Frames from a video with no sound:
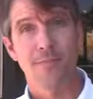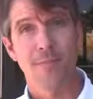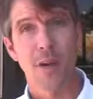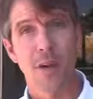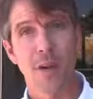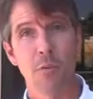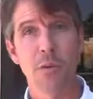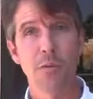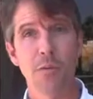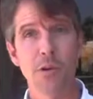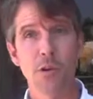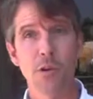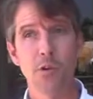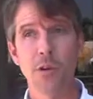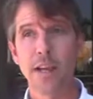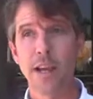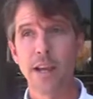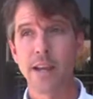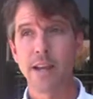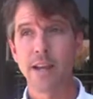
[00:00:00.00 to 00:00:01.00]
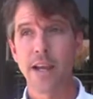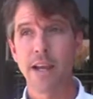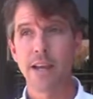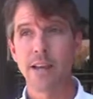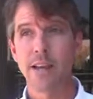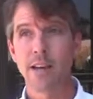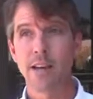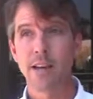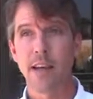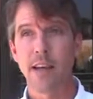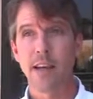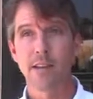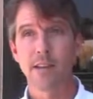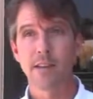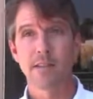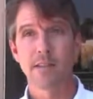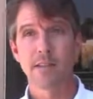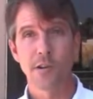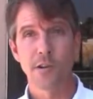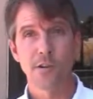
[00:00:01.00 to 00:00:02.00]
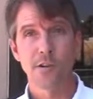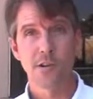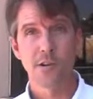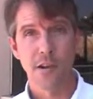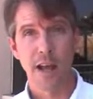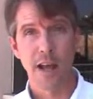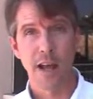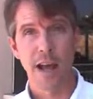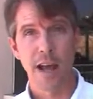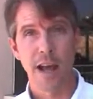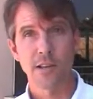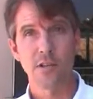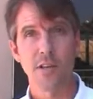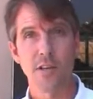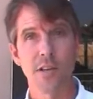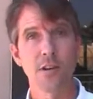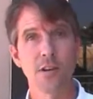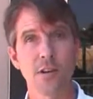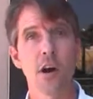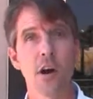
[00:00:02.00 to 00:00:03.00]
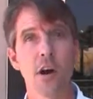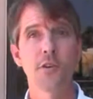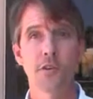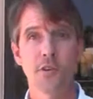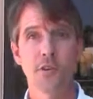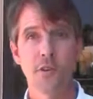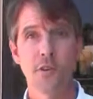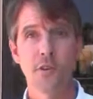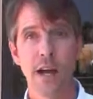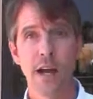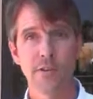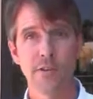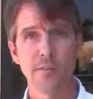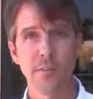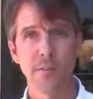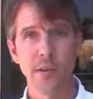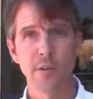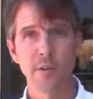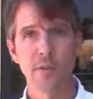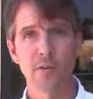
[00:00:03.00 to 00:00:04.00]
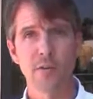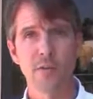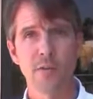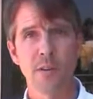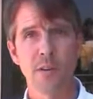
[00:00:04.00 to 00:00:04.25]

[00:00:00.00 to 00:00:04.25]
That we would create a third class, an underclass of people